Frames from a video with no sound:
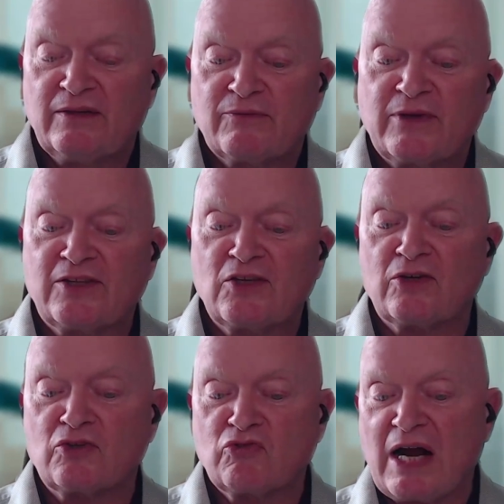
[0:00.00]
With
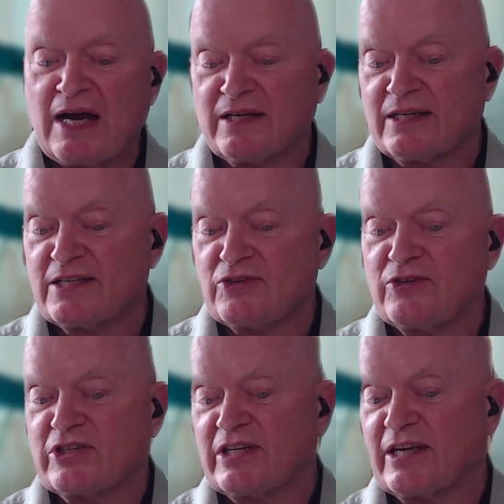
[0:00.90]
your drug, it's
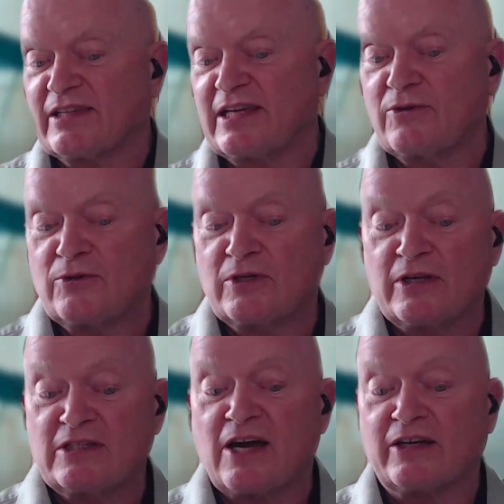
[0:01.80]
usually a thing called a
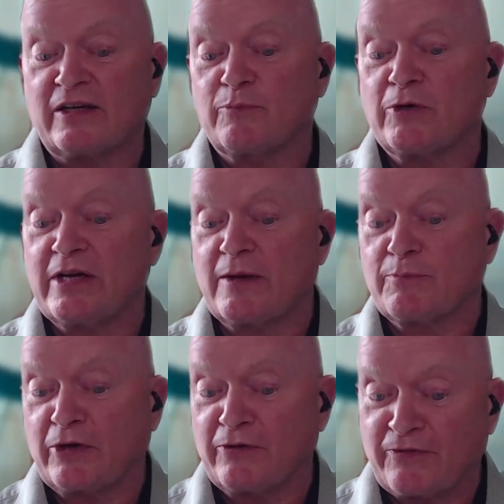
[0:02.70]
target
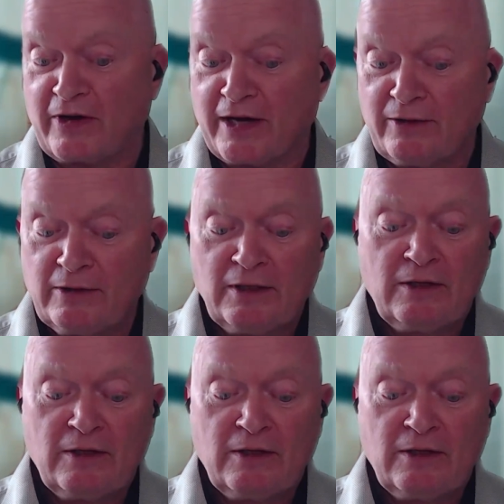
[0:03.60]
product profile.